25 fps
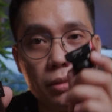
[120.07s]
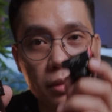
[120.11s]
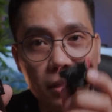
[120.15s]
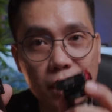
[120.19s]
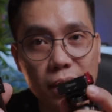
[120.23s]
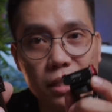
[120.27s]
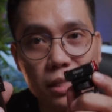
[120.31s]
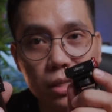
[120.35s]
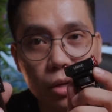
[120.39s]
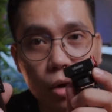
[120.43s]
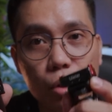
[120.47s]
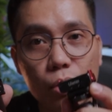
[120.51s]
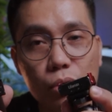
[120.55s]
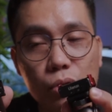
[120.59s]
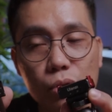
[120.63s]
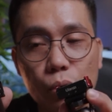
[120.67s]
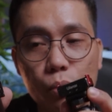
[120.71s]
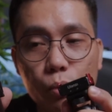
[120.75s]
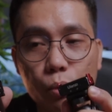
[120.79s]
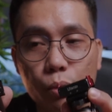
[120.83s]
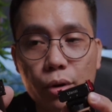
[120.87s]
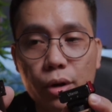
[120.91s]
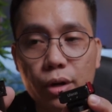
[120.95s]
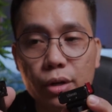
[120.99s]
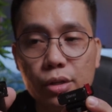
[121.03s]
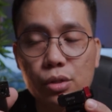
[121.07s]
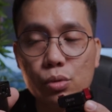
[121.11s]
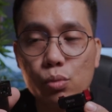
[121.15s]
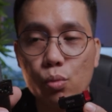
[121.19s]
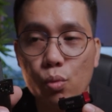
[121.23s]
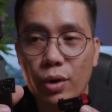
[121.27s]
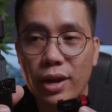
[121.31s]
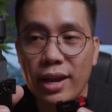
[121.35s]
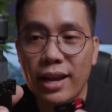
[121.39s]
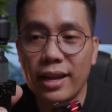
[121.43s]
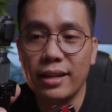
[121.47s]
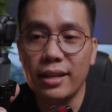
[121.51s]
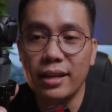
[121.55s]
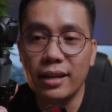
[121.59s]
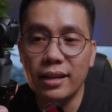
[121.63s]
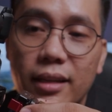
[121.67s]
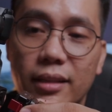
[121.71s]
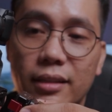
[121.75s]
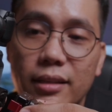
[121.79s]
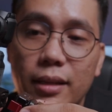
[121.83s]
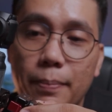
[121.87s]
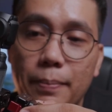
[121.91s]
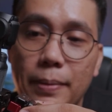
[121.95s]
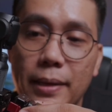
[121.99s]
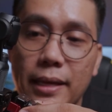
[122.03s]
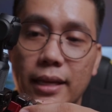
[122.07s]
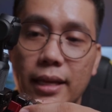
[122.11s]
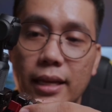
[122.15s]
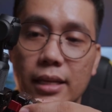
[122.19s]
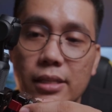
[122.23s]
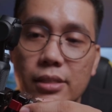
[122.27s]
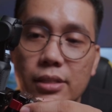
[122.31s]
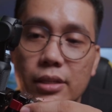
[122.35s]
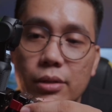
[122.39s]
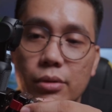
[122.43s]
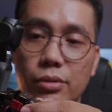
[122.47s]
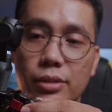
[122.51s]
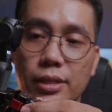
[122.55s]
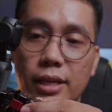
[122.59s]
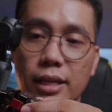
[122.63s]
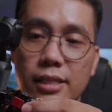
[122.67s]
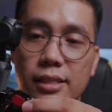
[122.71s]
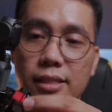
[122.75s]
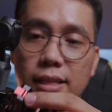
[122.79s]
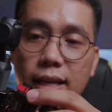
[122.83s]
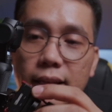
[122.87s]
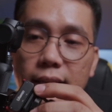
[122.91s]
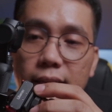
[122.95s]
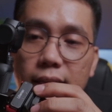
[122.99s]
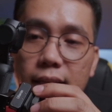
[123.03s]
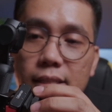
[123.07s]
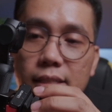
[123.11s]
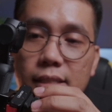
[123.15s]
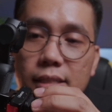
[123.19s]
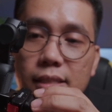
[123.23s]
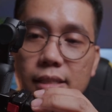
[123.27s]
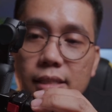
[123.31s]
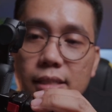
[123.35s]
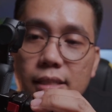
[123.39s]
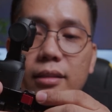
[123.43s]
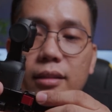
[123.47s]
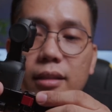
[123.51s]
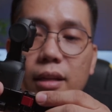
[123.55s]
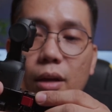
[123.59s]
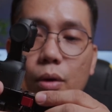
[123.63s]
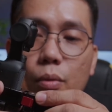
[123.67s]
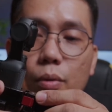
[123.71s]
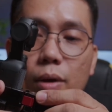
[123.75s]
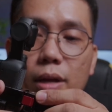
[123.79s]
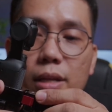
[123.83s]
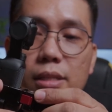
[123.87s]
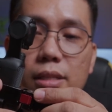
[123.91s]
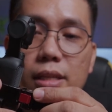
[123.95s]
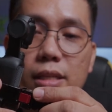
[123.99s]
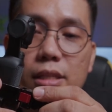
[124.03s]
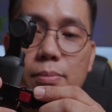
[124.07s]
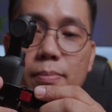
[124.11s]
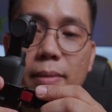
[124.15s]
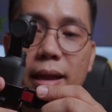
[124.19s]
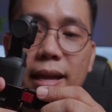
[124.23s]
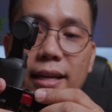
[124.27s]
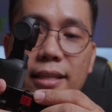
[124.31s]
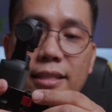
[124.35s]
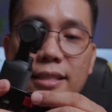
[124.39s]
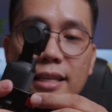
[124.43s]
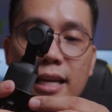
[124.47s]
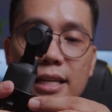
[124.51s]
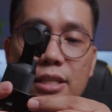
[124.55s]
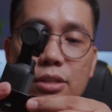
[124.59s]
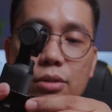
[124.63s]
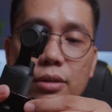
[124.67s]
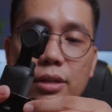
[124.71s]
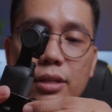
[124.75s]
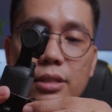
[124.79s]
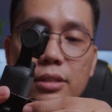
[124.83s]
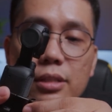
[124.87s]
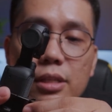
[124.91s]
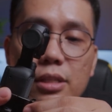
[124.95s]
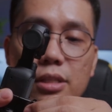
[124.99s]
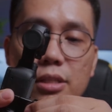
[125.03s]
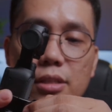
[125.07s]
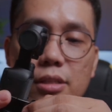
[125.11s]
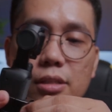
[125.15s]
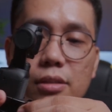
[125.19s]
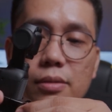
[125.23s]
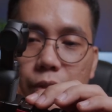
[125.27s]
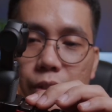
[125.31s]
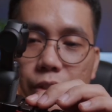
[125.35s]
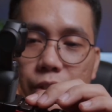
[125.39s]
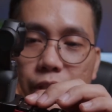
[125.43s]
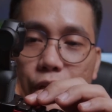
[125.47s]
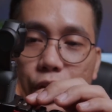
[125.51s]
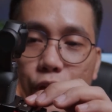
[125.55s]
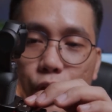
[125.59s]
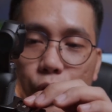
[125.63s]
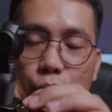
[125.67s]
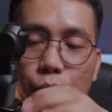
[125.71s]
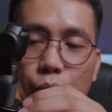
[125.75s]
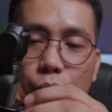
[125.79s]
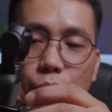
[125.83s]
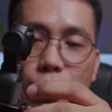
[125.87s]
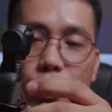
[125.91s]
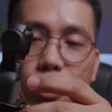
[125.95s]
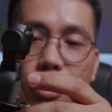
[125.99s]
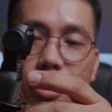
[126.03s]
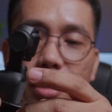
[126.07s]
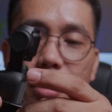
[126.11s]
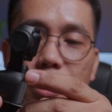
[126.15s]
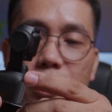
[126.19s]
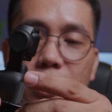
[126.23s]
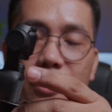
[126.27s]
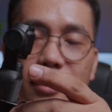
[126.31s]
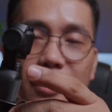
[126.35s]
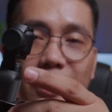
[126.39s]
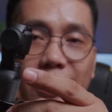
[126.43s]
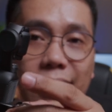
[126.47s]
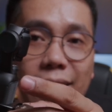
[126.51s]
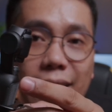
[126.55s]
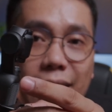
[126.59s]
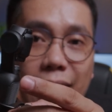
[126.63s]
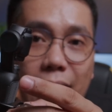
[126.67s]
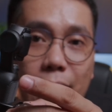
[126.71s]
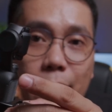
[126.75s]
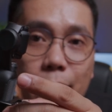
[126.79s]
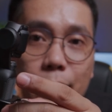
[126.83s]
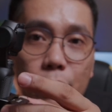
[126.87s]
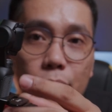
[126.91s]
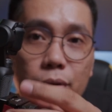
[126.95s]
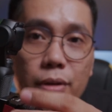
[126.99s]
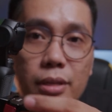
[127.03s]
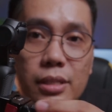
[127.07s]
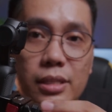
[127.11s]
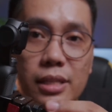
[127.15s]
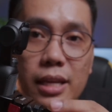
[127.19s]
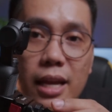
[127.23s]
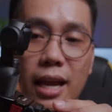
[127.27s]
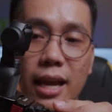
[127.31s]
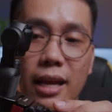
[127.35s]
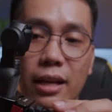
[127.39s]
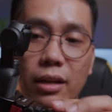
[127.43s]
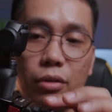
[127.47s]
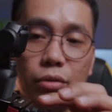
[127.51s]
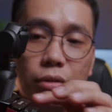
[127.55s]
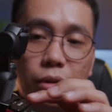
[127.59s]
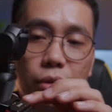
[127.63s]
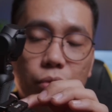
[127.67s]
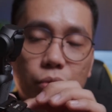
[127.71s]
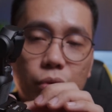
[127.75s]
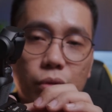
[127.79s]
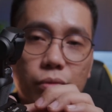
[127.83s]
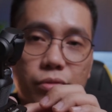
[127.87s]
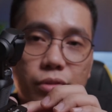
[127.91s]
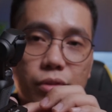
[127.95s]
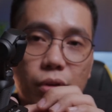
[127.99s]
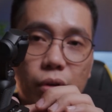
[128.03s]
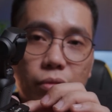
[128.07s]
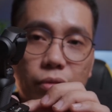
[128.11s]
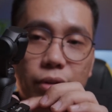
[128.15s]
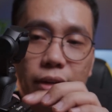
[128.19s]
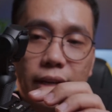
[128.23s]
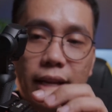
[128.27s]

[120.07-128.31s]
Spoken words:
this also works with the PK-06 like this. Now once it's magnetized, you can just secure the clamp on the side, on the grooves over